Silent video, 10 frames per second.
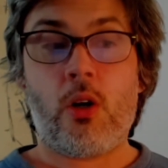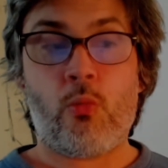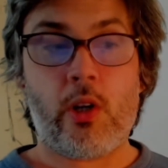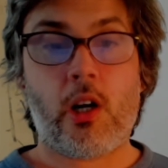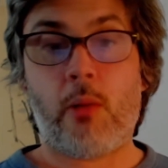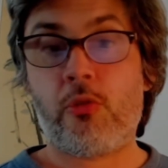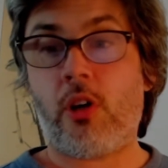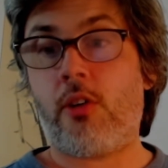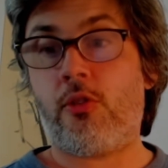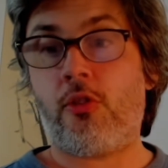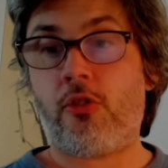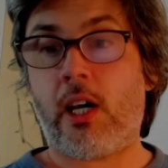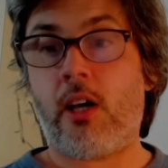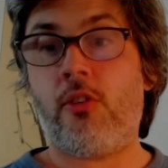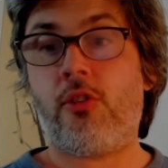we come to
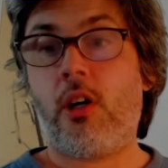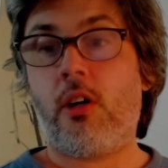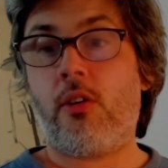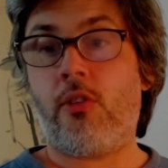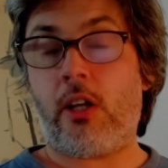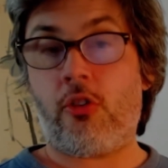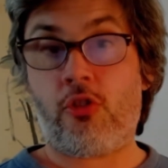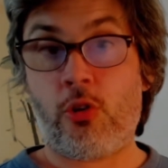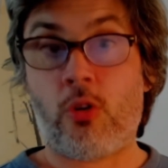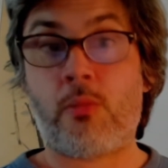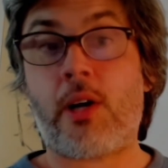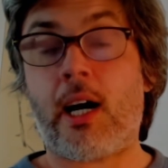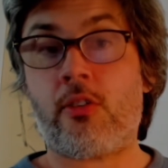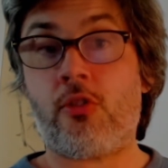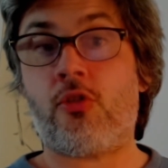understand that Qigong
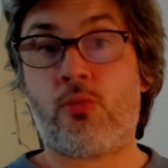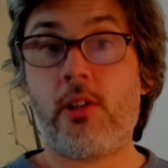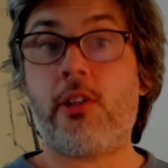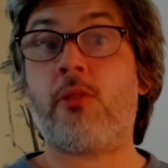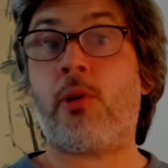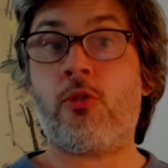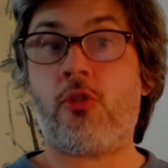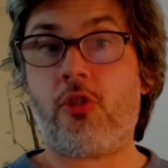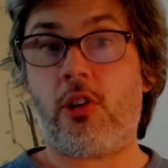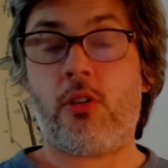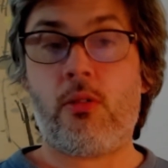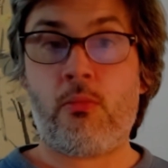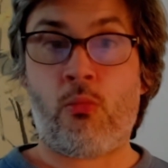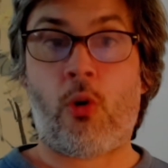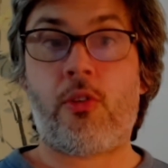practice is really about qi
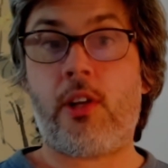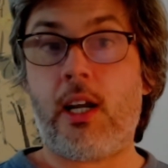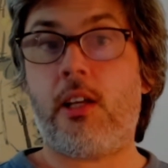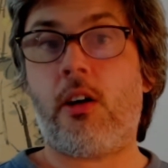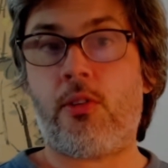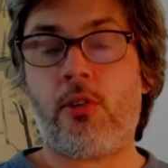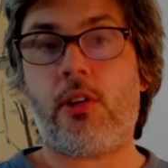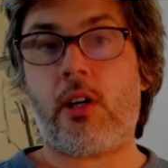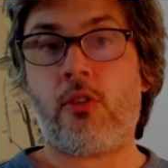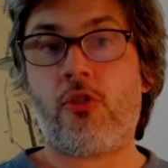more than any other thing.